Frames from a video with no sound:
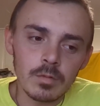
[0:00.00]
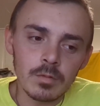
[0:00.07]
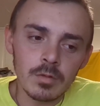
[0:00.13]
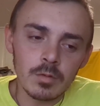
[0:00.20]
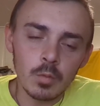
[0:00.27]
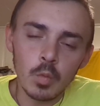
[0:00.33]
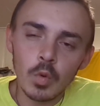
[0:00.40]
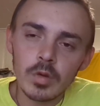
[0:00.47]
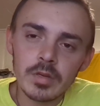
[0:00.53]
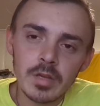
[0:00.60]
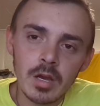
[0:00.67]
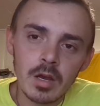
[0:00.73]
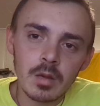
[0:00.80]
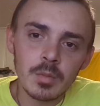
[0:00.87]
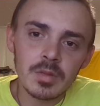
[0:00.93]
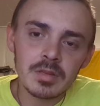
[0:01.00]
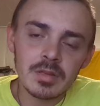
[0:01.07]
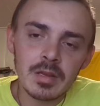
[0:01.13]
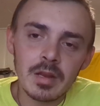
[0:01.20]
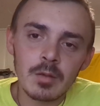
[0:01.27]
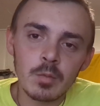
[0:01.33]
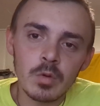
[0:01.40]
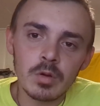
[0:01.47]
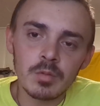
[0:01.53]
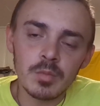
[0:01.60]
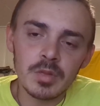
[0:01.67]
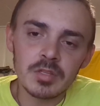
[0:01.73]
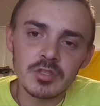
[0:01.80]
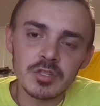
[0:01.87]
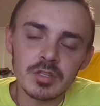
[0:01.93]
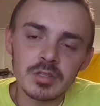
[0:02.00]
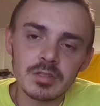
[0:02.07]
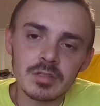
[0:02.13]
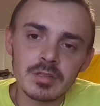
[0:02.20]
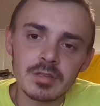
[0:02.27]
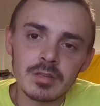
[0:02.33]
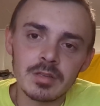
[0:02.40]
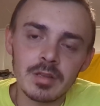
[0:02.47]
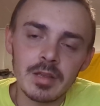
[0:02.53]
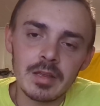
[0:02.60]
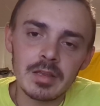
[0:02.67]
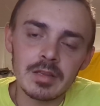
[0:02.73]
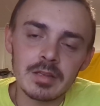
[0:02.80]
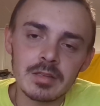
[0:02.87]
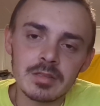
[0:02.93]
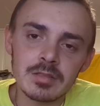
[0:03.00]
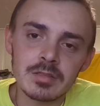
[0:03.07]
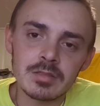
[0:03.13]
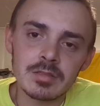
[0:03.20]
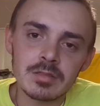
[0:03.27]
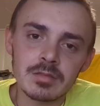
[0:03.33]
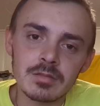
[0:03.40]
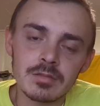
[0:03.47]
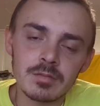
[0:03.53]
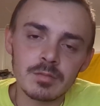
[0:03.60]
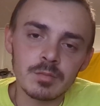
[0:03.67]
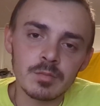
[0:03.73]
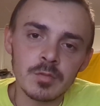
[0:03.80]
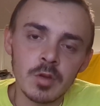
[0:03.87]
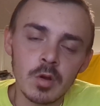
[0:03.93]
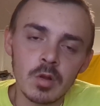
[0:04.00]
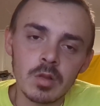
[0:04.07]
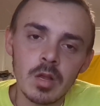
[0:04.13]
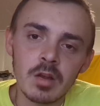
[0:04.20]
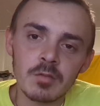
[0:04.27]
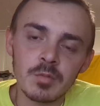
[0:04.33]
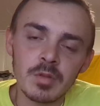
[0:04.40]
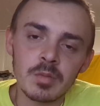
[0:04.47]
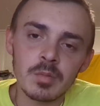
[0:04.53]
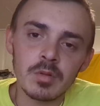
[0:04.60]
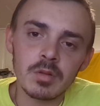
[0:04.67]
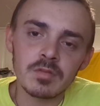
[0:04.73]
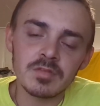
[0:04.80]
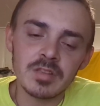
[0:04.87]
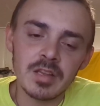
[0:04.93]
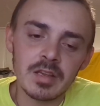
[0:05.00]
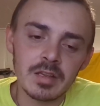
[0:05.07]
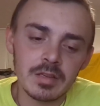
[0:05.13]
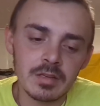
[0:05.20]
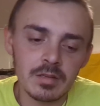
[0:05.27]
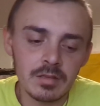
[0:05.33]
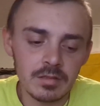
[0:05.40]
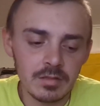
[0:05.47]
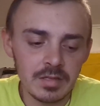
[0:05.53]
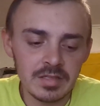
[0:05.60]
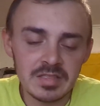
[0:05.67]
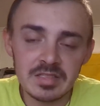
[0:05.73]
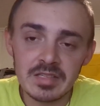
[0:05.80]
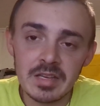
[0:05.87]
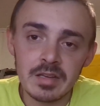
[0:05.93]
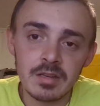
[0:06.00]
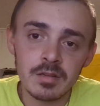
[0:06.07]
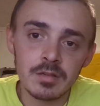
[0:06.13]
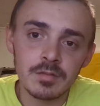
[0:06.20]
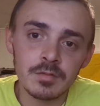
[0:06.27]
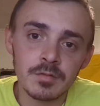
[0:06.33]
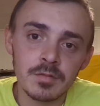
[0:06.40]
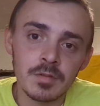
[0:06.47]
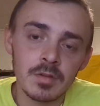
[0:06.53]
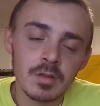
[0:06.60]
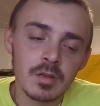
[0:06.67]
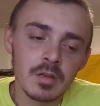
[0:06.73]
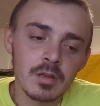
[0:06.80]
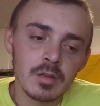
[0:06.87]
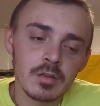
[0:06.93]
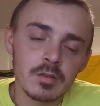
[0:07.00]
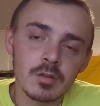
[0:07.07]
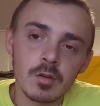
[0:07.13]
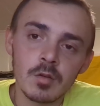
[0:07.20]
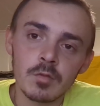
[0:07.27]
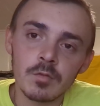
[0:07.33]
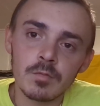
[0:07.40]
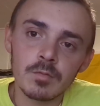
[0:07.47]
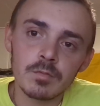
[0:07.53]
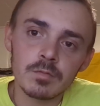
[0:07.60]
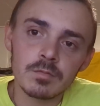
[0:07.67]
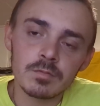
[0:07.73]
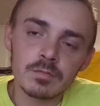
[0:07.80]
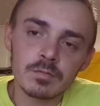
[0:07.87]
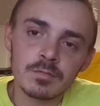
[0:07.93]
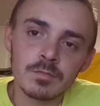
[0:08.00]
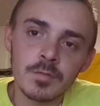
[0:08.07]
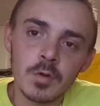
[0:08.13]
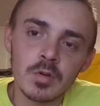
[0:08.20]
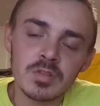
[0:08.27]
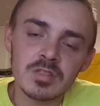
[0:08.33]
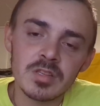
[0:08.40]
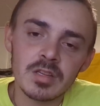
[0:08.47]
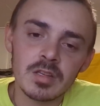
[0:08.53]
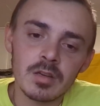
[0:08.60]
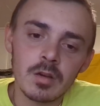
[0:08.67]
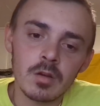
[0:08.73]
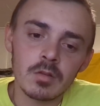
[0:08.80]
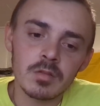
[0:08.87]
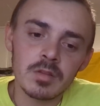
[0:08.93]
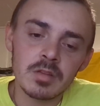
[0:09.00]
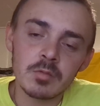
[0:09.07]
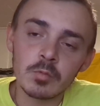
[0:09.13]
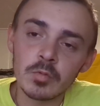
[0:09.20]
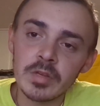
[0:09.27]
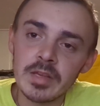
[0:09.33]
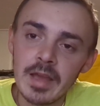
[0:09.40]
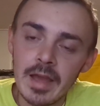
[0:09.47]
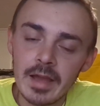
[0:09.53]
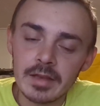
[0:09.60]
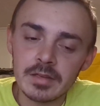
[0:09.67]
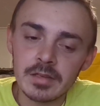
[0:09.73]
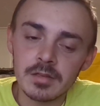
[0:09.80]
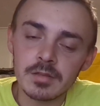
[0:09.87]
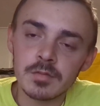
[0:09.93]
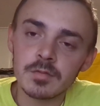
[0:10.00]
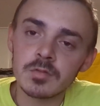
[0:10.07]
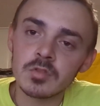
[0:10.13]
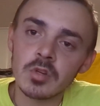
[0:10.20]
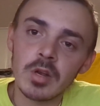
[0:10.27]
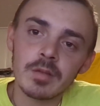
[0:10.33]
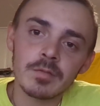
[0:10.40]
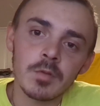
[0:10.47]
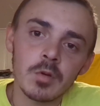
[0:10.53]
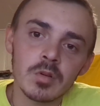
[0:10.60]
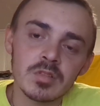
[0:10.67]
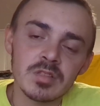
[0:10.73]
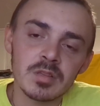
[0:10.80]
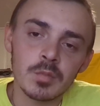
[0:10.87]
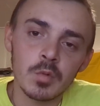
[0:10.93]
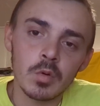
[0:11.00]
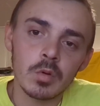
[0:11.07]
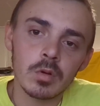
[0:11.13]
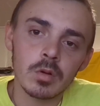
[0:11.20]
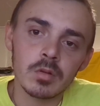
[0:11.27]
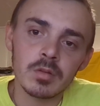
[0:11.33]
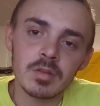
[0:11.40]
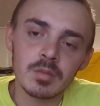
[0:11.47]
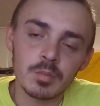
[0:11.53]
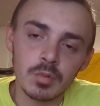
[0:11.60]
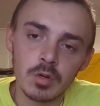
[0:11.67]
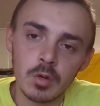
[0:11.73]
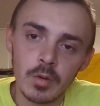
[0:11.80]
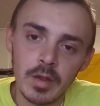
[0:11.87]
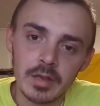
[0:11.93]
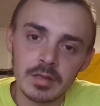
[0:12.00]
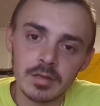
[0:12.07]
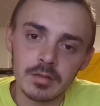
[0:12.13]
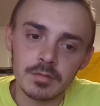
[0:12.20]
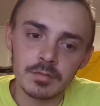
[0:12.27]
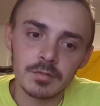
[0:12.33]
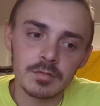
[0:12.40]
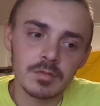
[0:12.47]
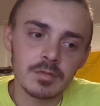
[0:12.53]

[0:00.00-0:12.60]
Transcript: the one comment that I will mention is, you know, a lot of people have said, instead of, you know, focusing on the reactive, try focusing more on the proactive.